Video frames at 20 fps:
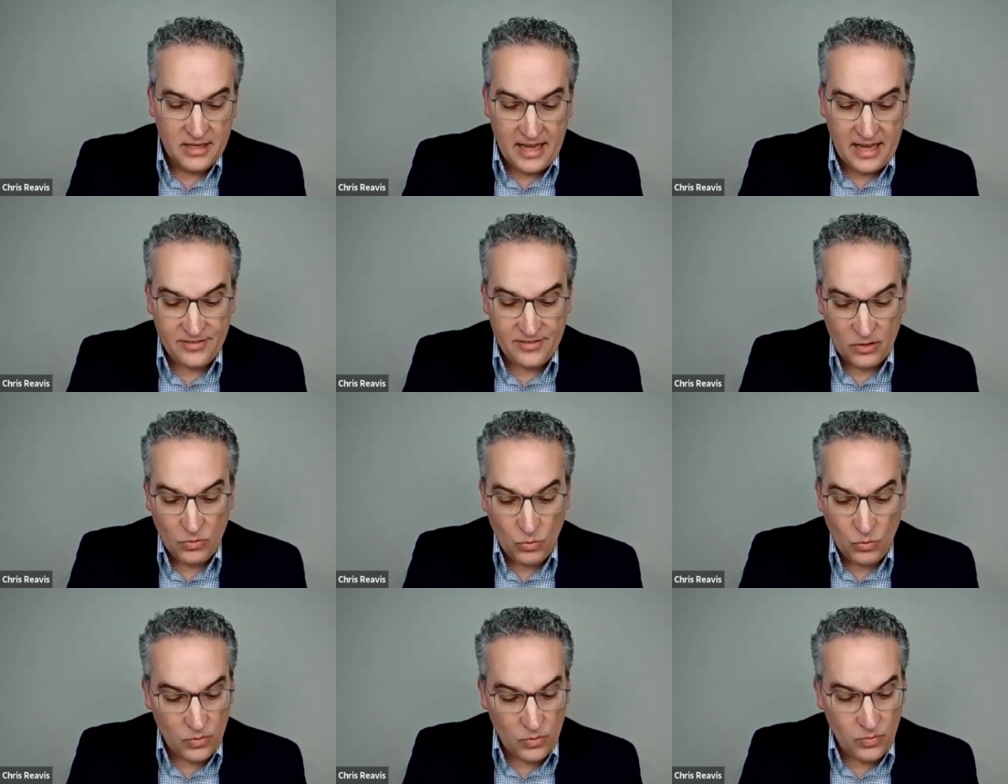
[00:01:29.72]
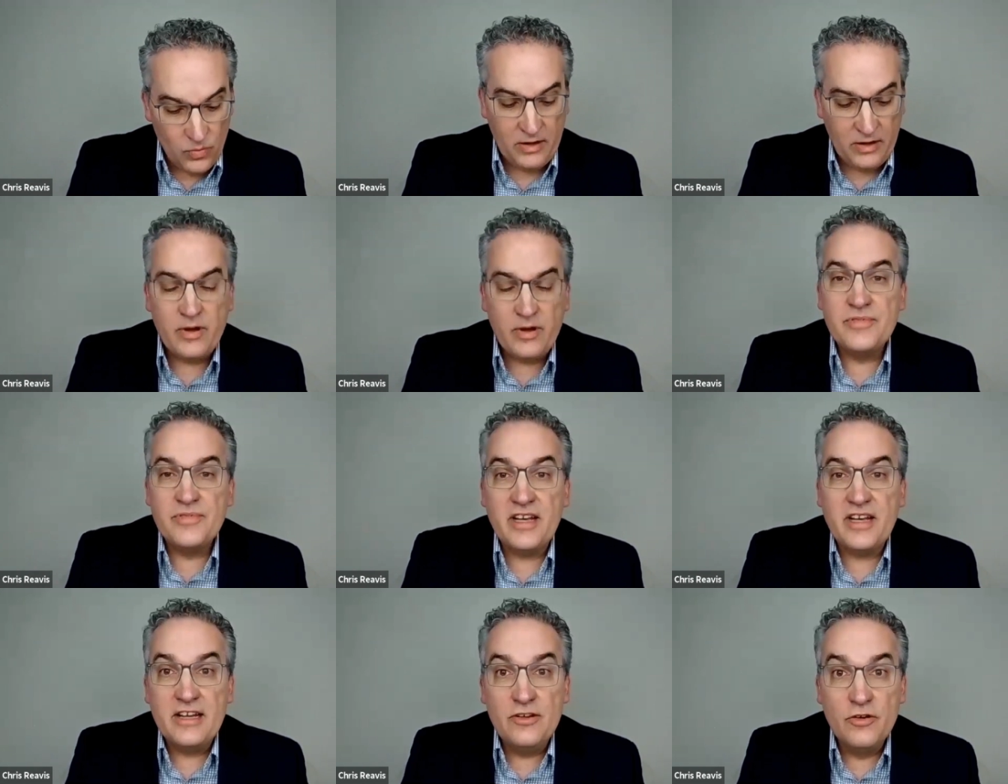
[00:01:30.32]
has an award-winning
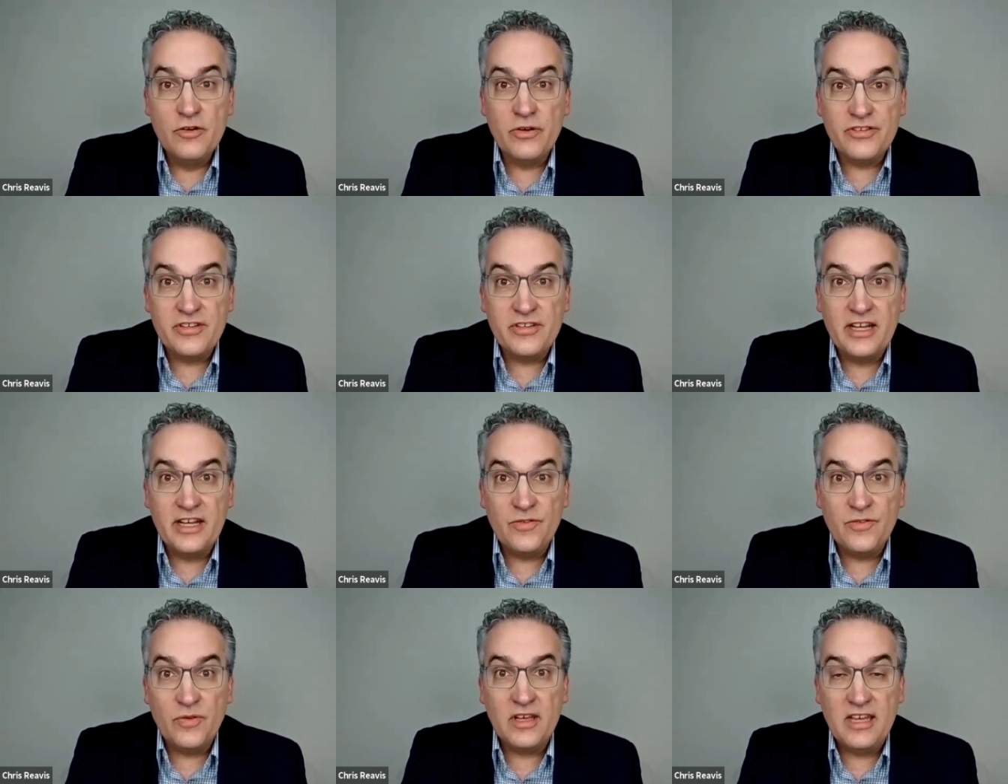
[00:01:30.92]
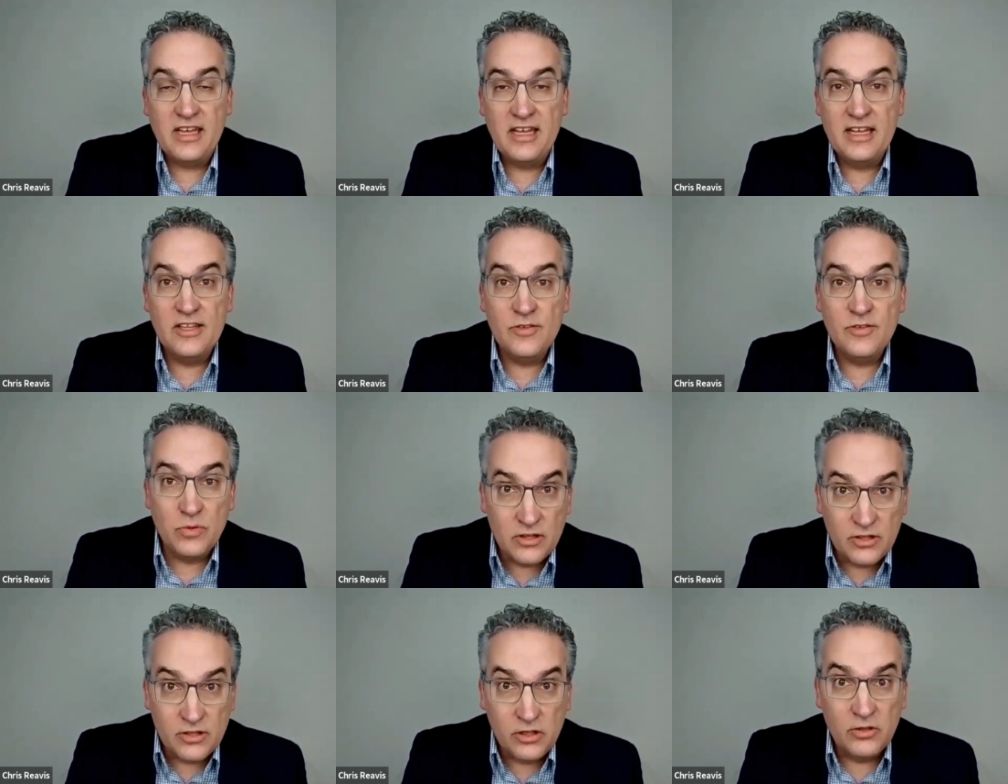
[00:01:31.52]
website, Neuroscience for
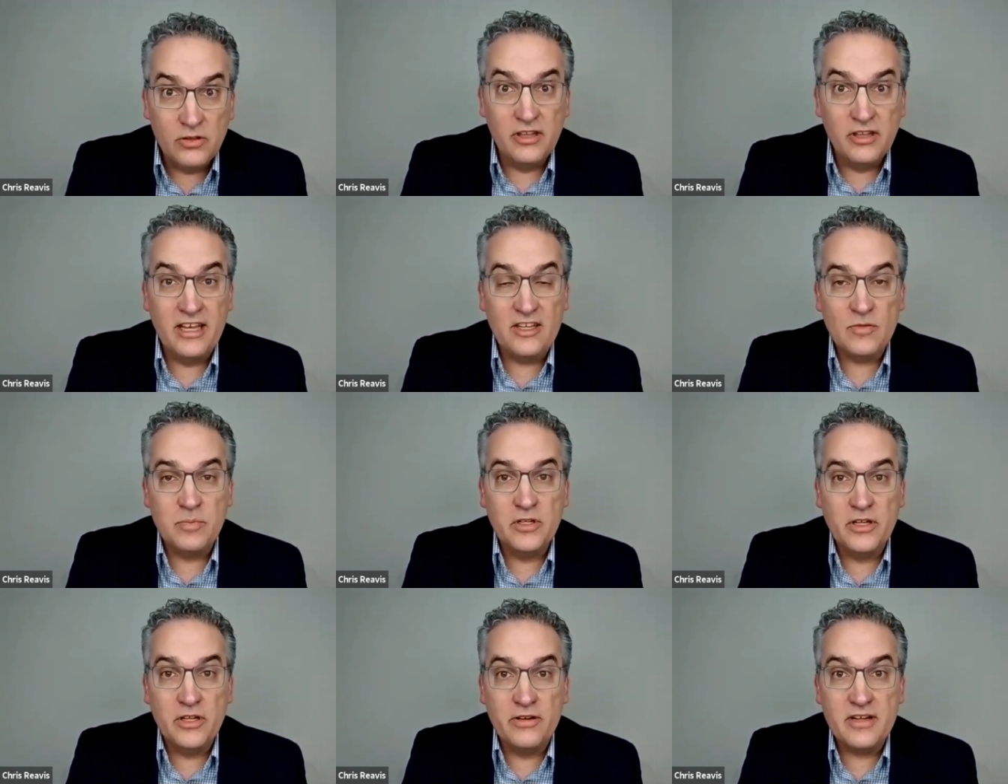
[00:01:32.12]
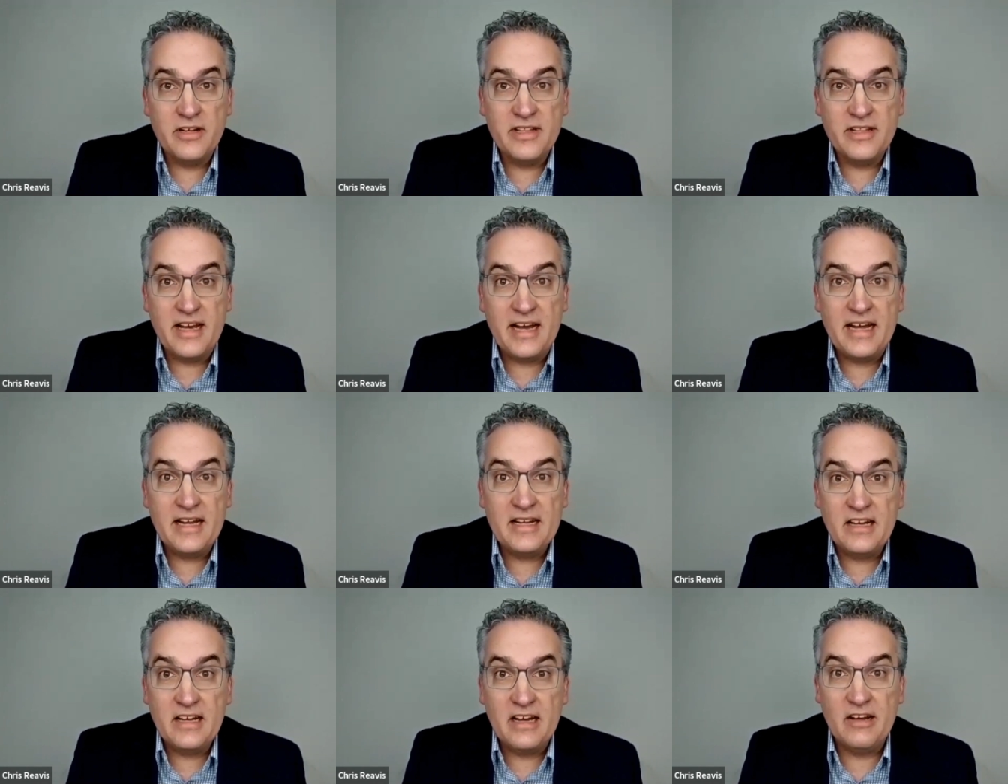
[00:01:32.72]
Kids. We'll include links below to
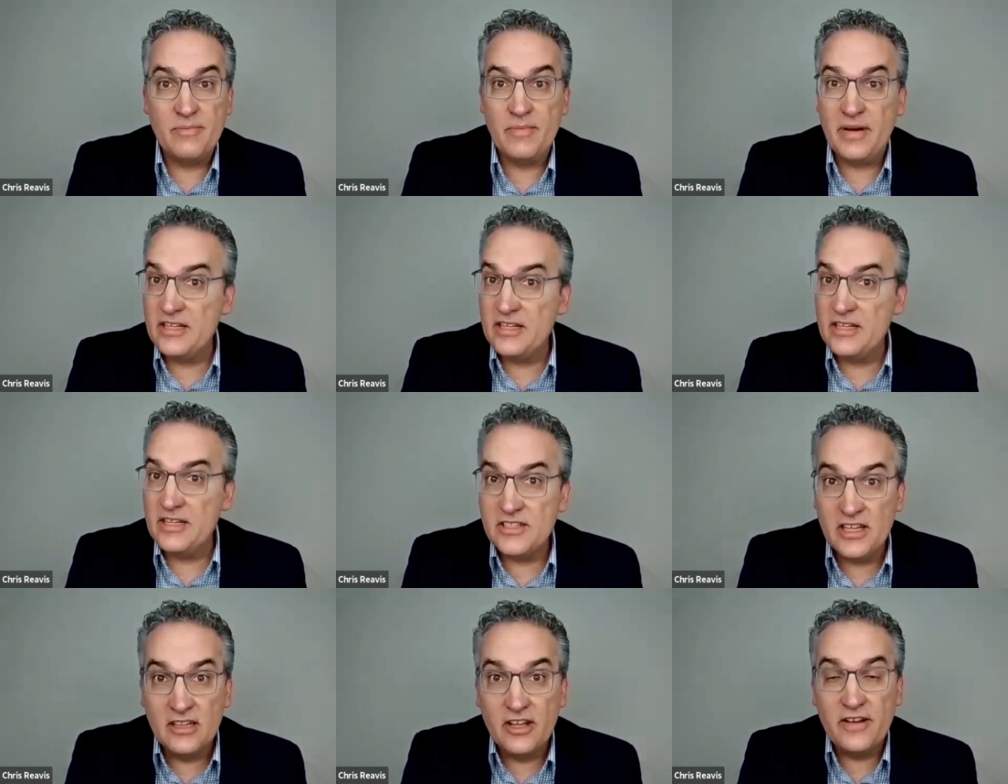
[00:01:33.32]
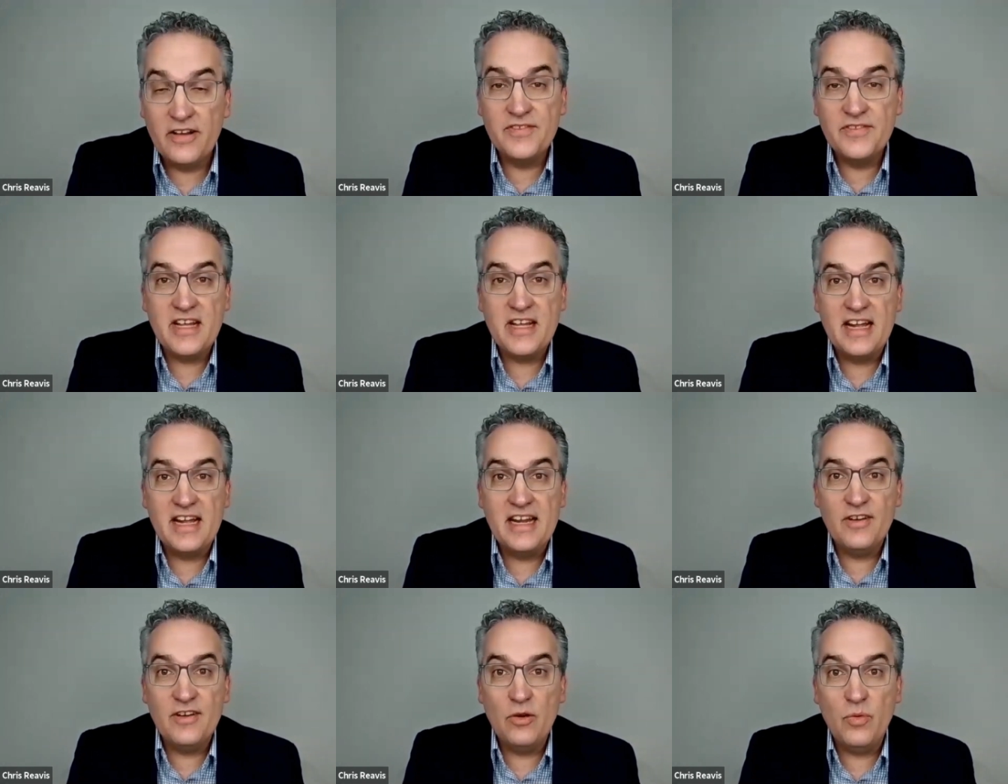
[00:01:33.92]
that. My son loves
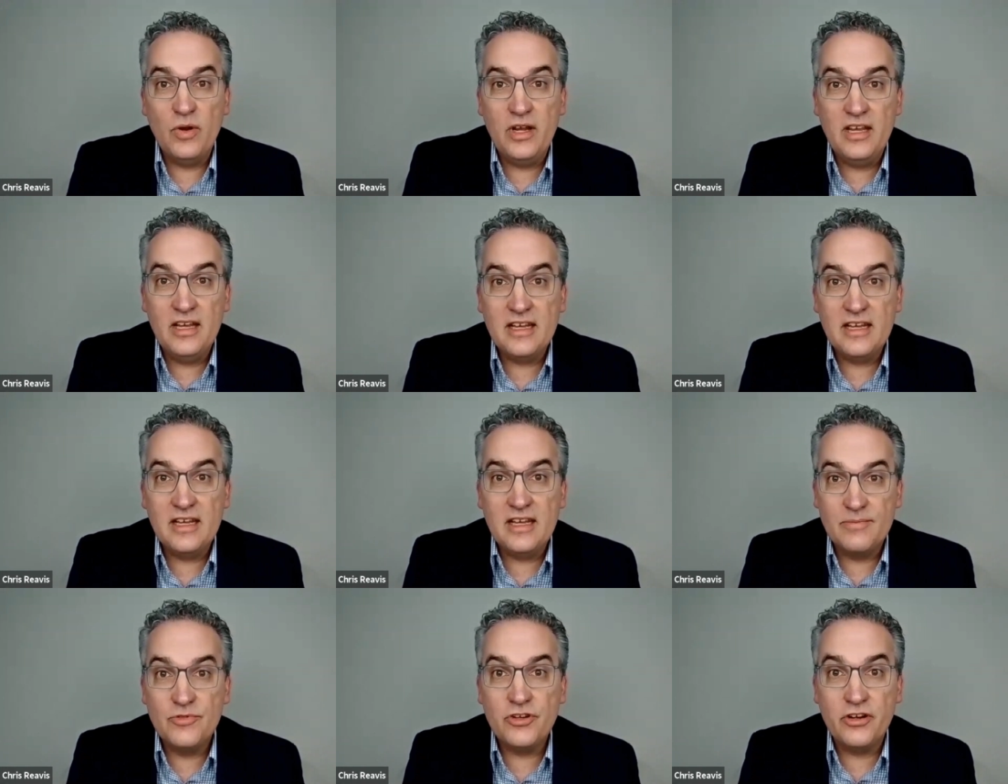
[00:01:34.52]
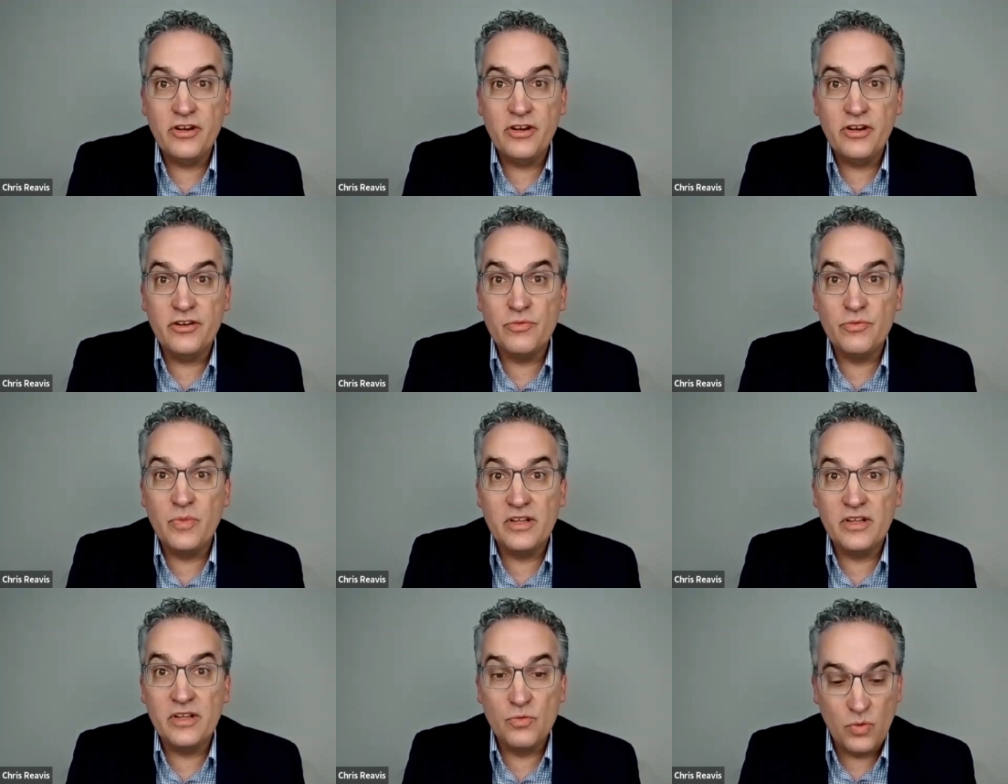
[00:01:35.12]
that every week, and I'm sure
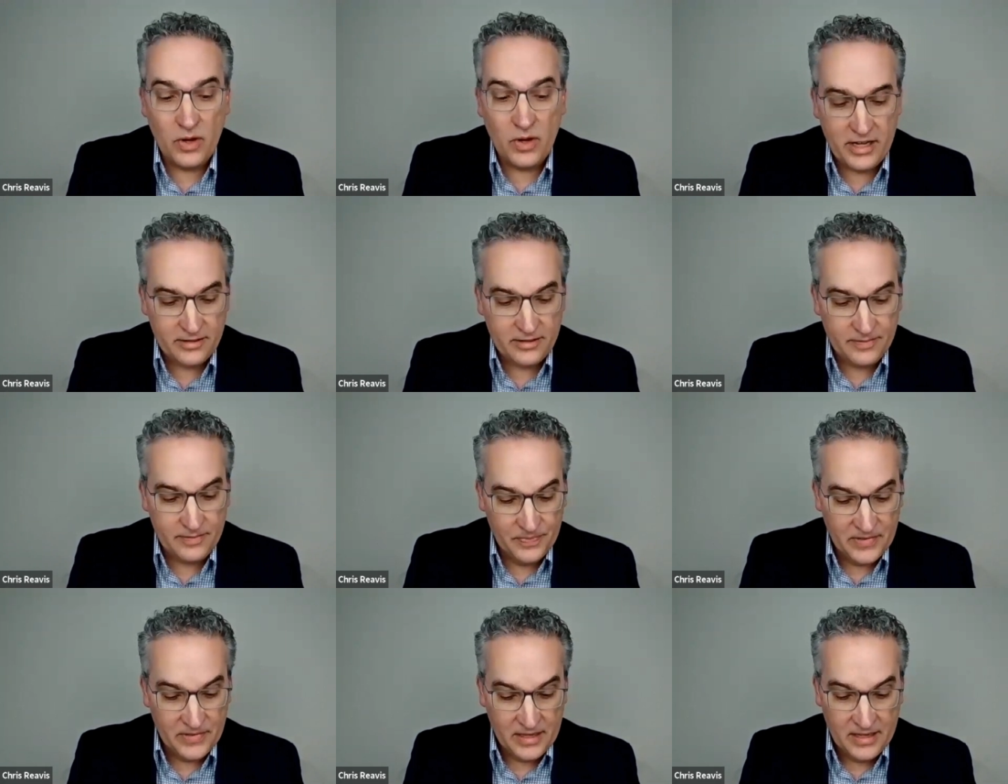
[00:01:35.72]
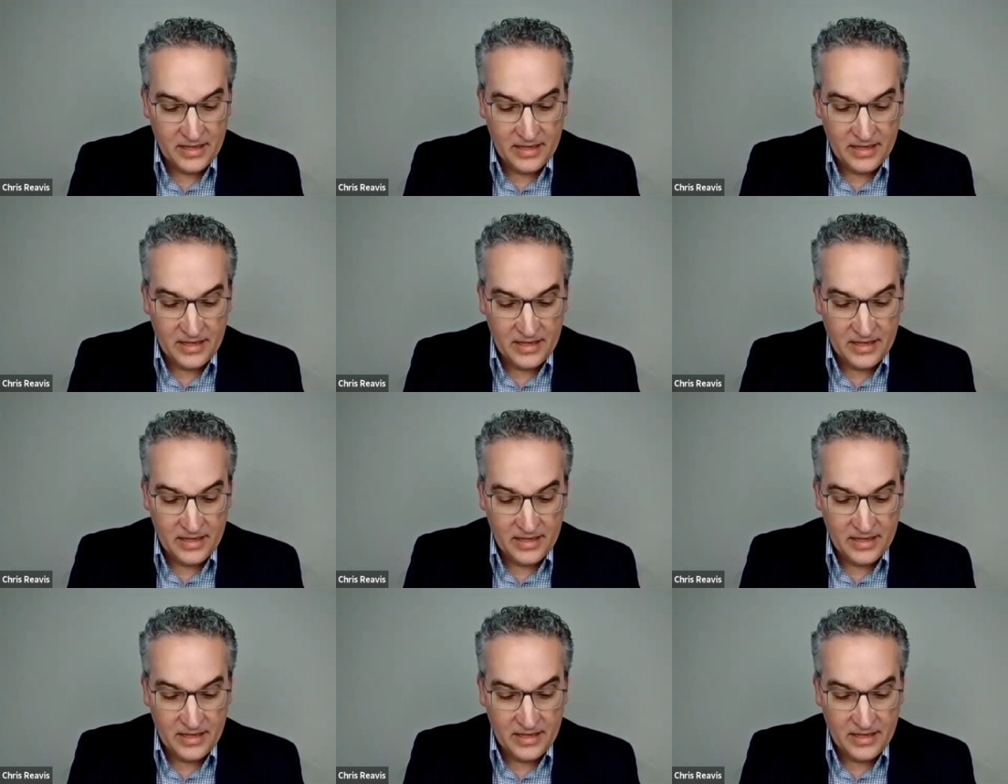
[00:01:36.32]
yours will as well.